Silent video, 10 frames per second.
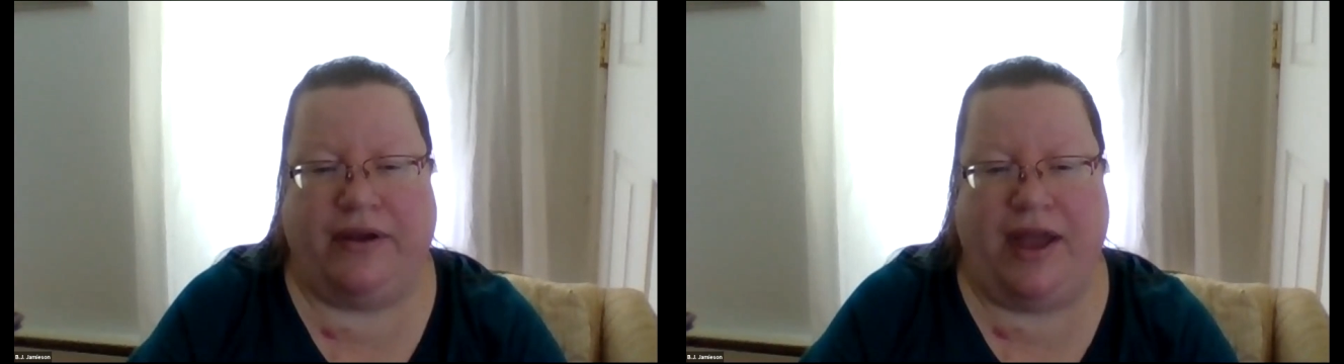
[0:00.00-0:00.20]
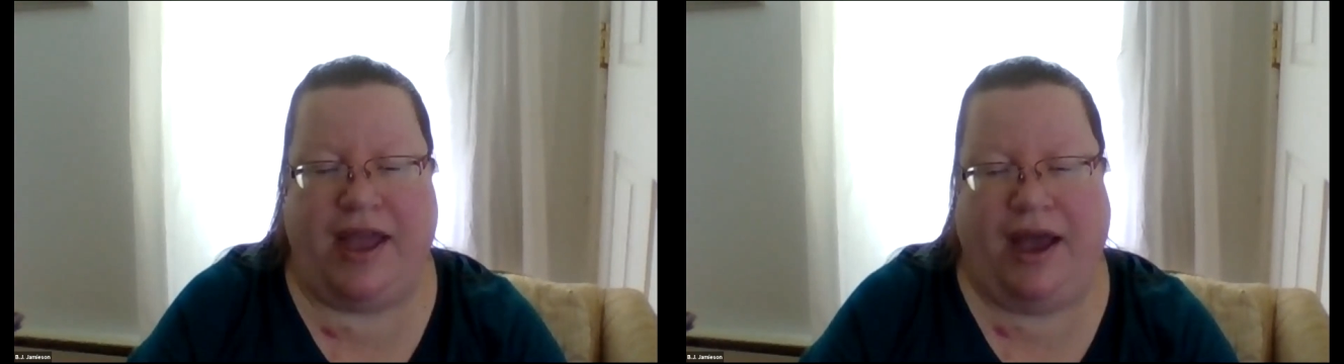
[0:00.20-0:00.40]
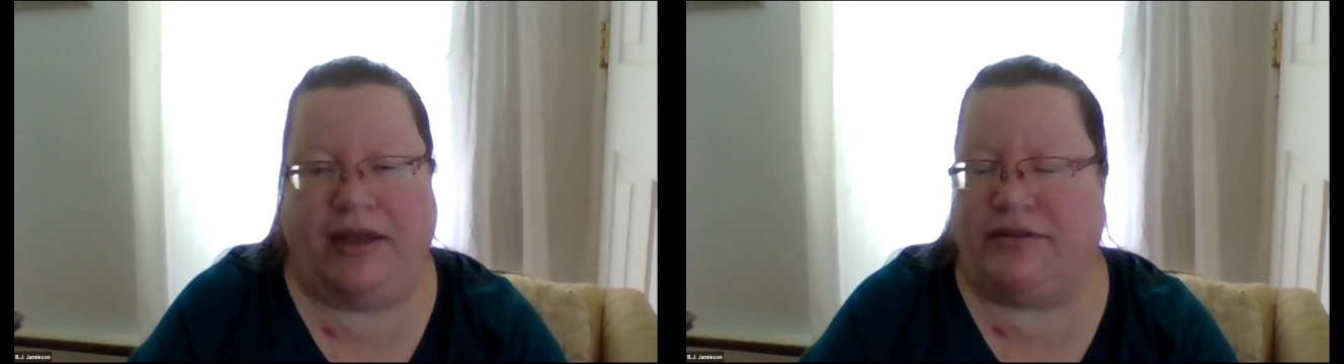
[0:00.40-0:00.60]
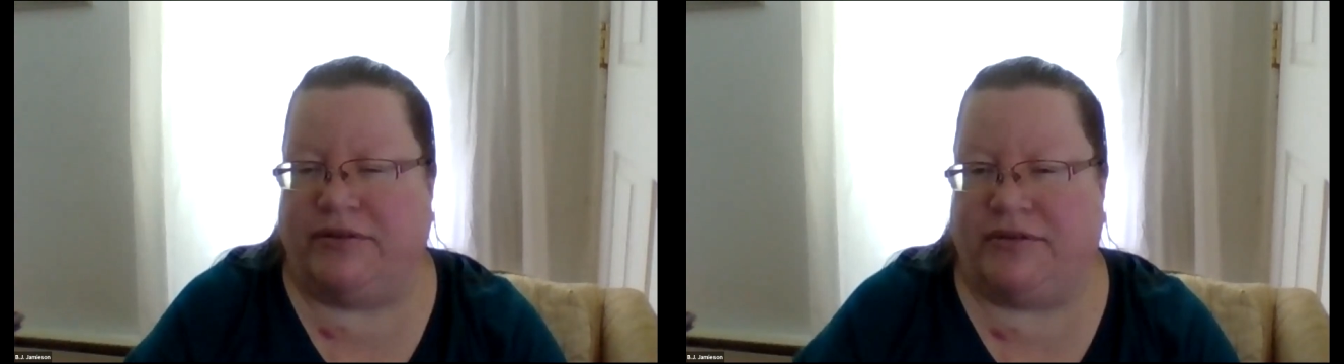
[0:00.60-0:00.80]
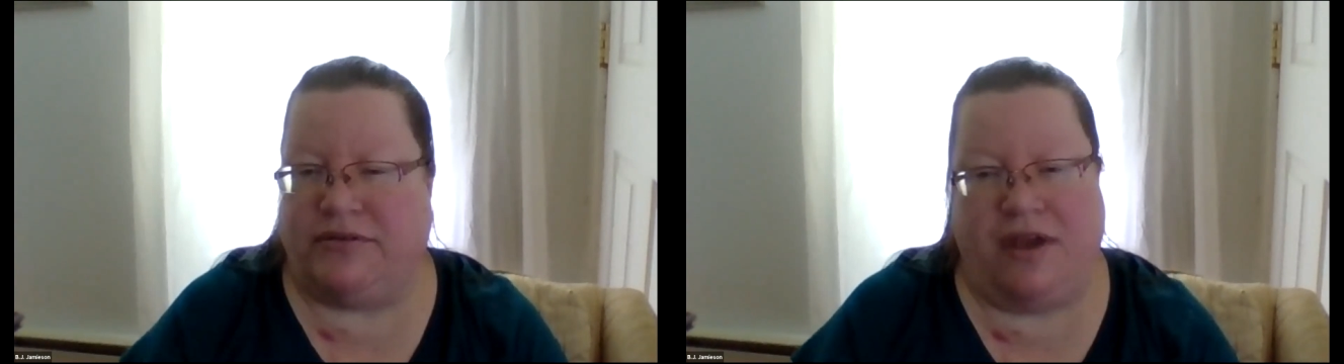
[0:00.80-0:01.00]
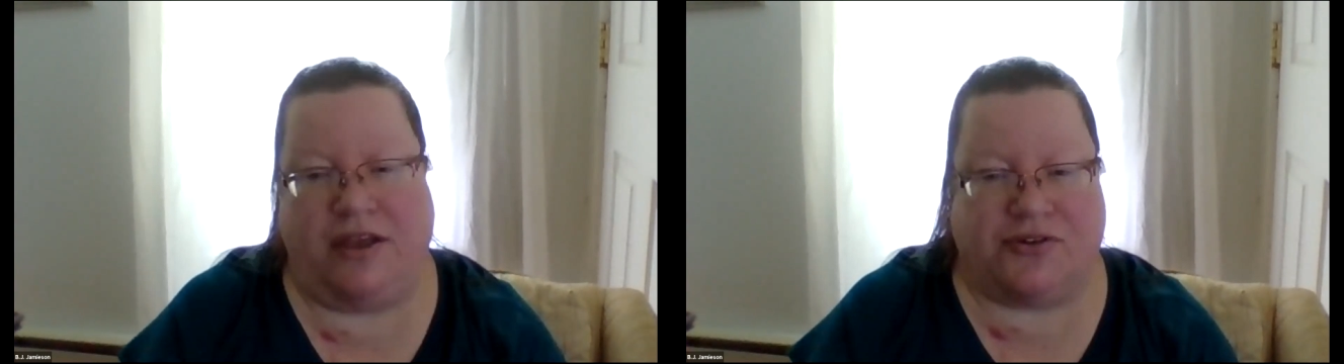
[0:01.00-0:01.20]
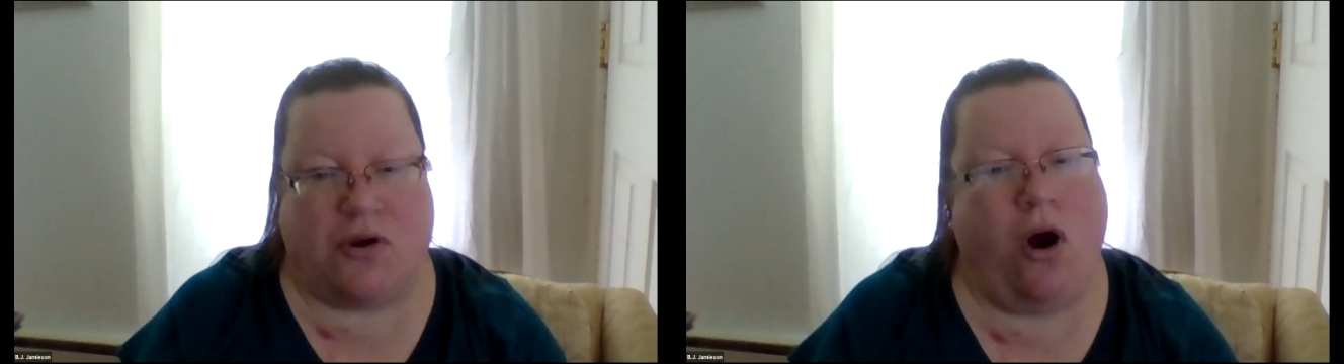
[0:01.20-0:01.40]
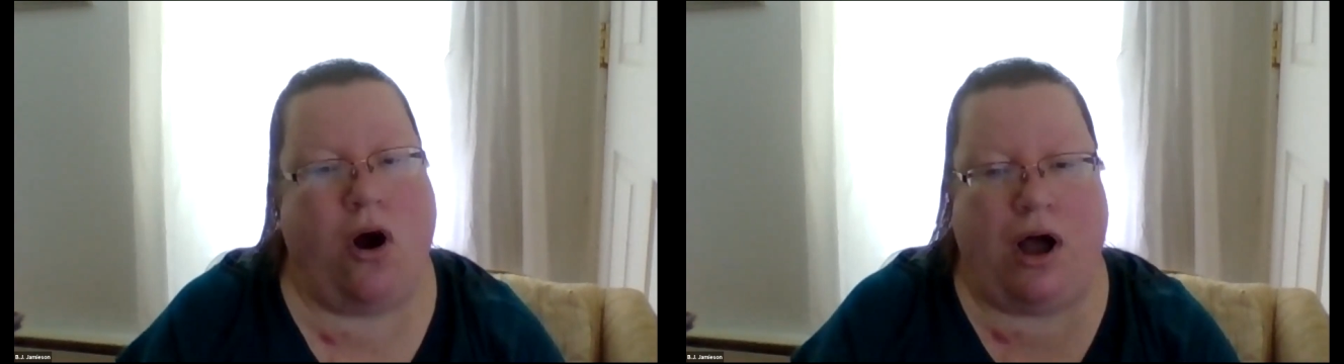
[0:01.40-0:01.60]
and it's
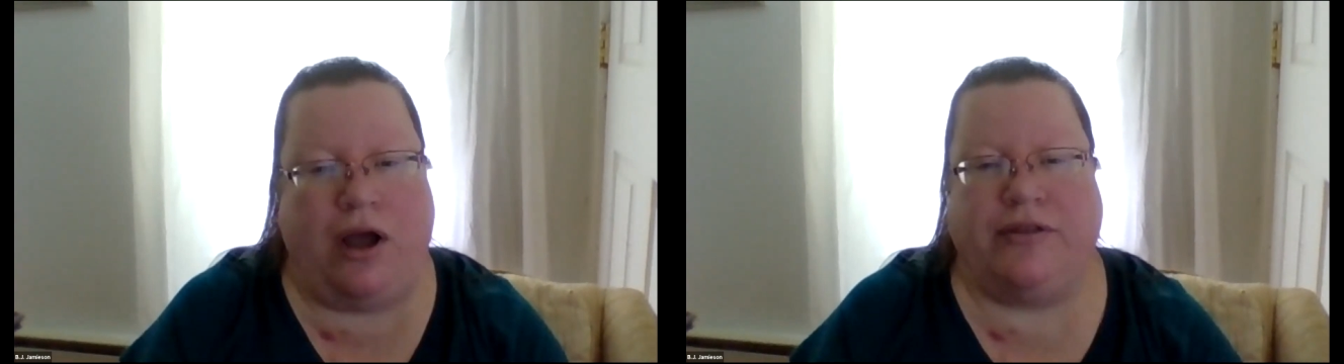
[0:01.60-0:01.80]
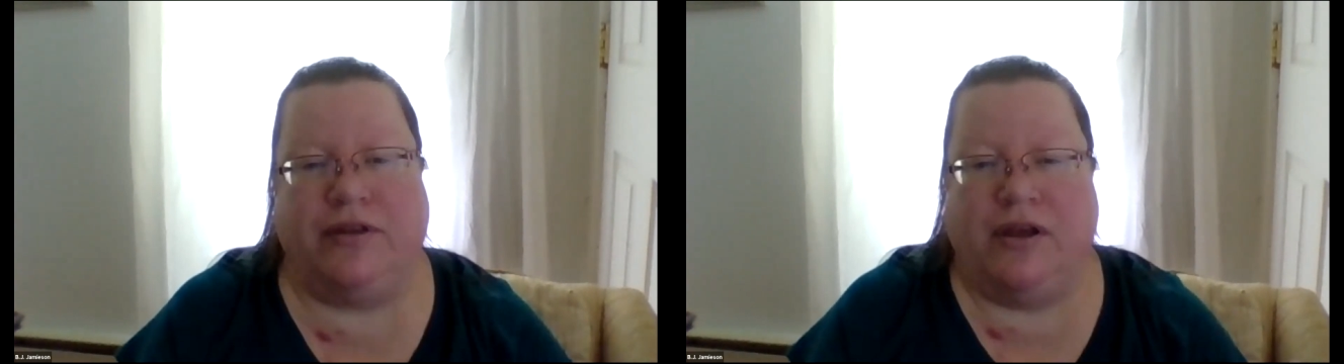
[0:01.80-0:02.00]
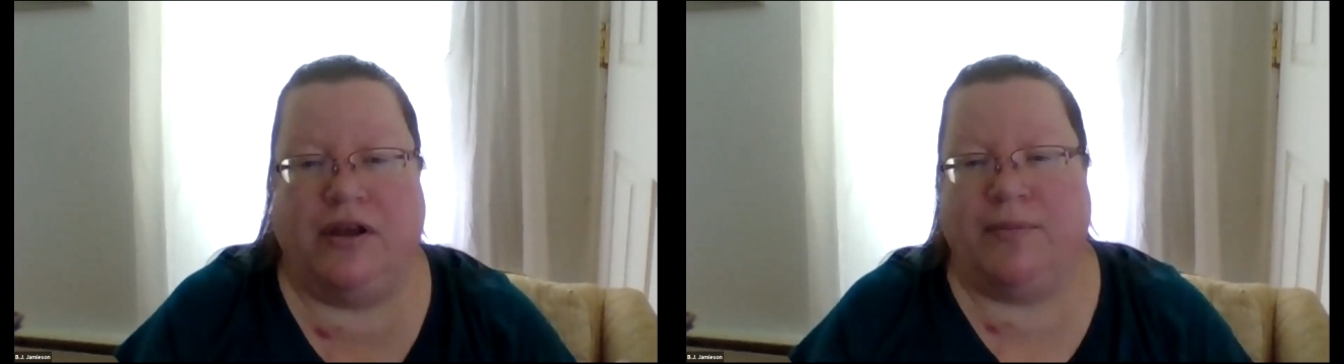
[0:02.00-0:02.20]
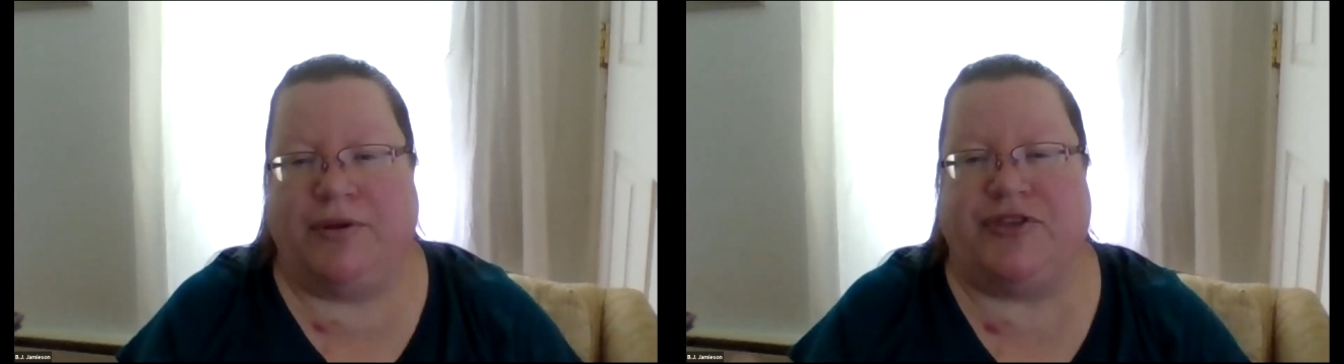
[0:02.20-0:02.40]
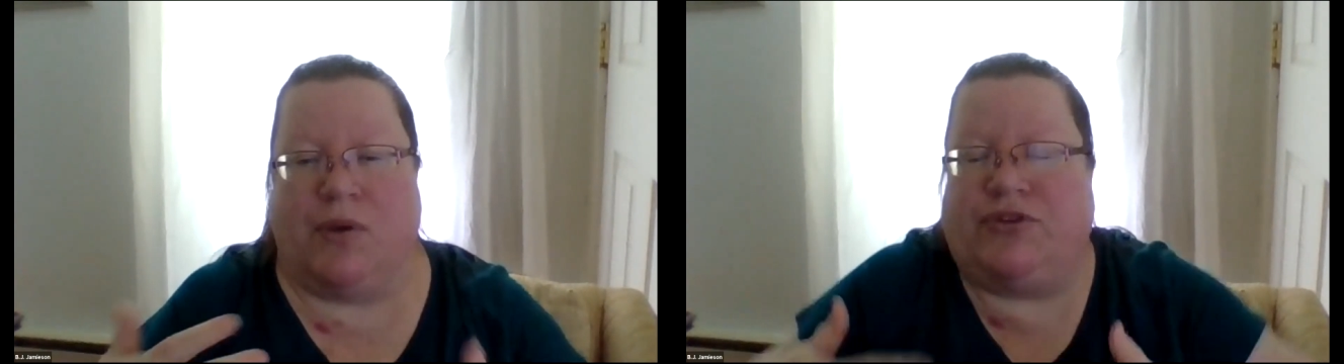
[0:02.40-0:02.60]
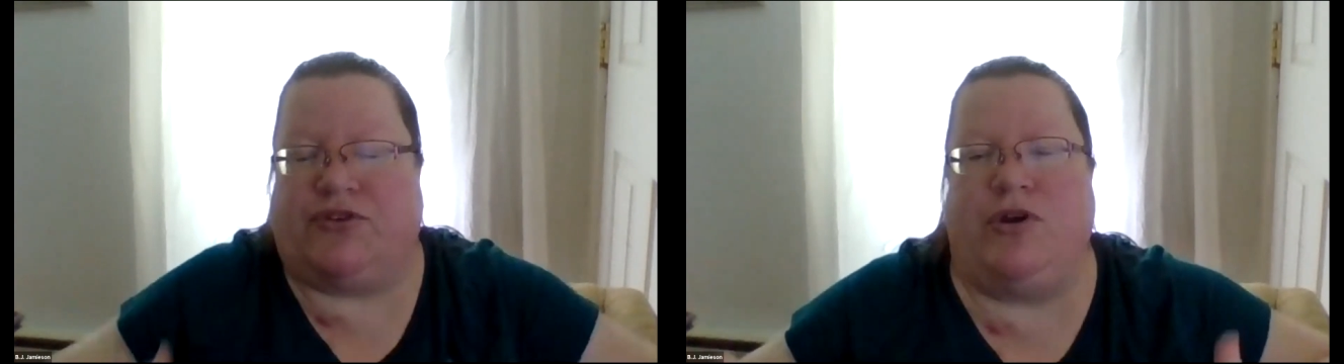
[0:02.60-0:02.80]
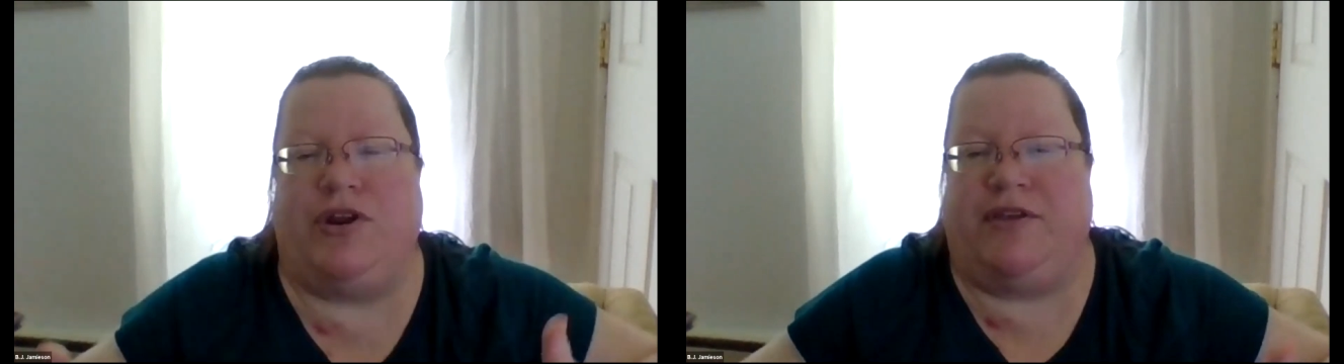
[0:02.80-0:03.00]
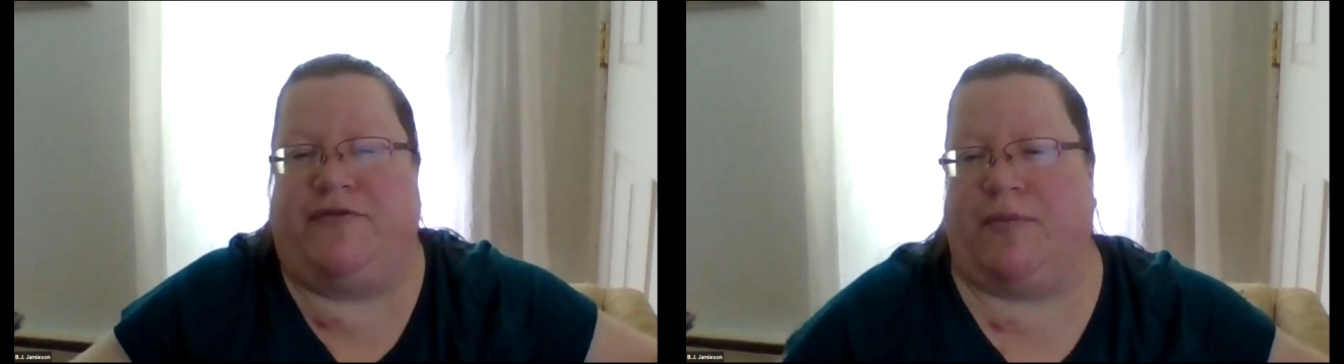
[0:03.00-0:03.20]
gone, but there was good
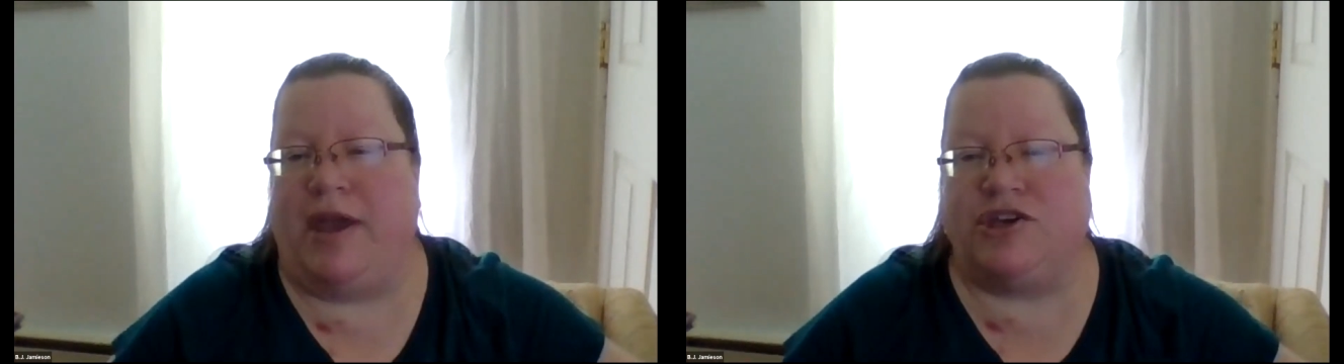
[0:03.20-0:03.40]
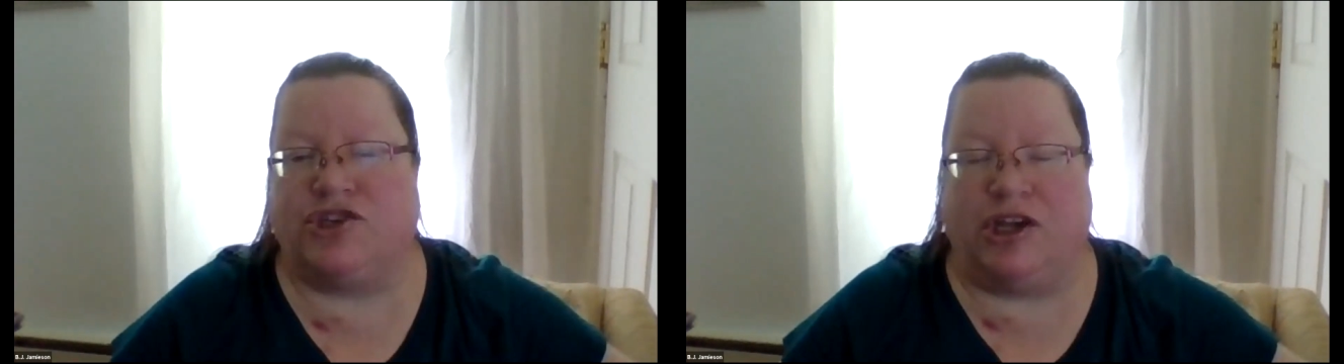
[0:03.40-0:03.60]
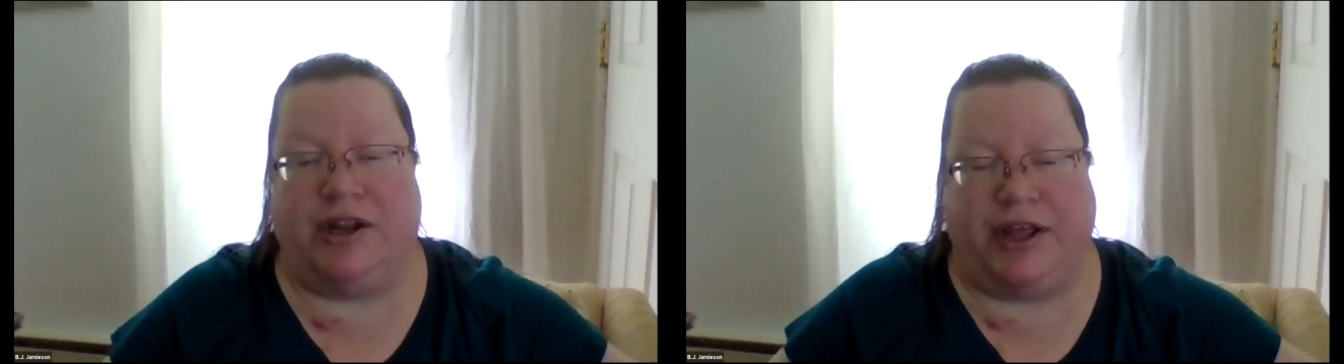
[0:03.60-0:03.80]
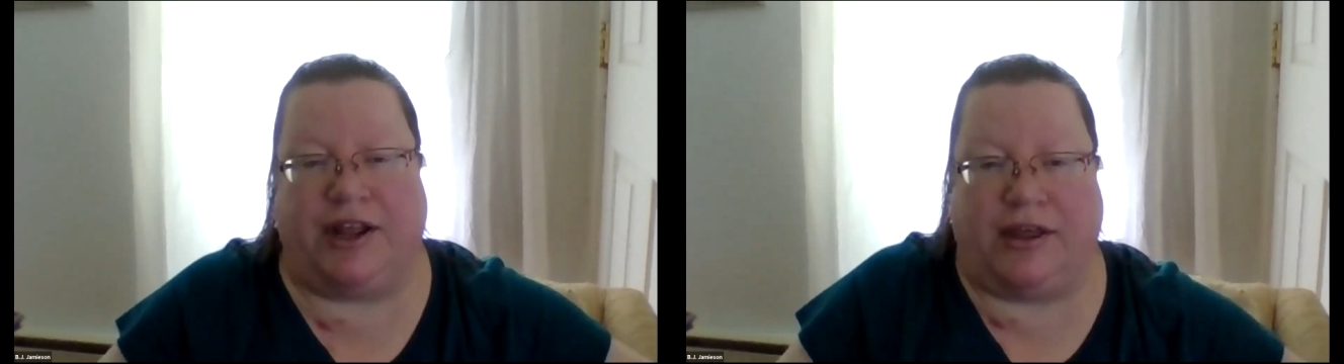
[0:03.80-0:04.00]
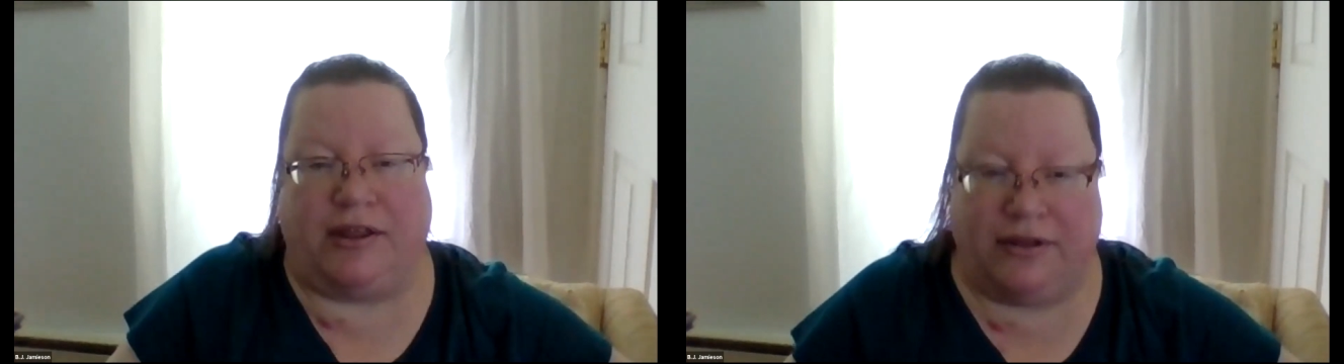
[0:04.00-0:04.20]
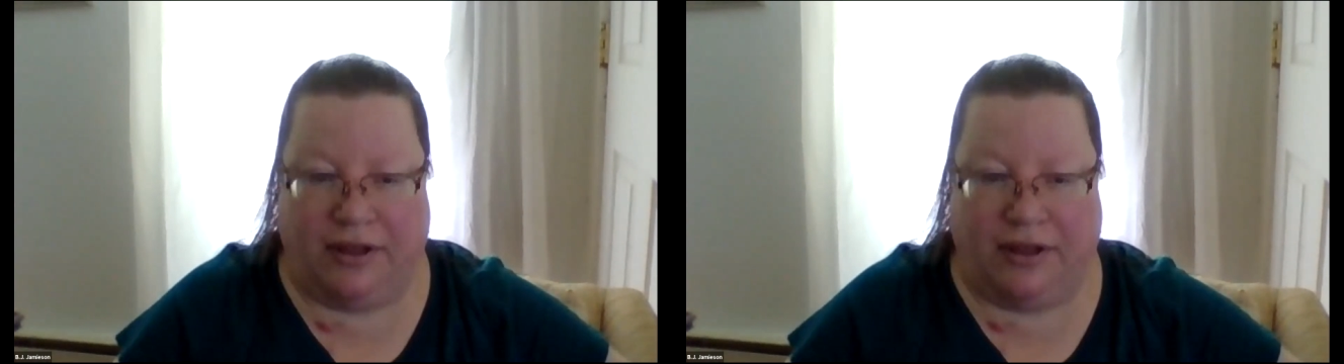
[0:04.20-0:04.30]
information in it.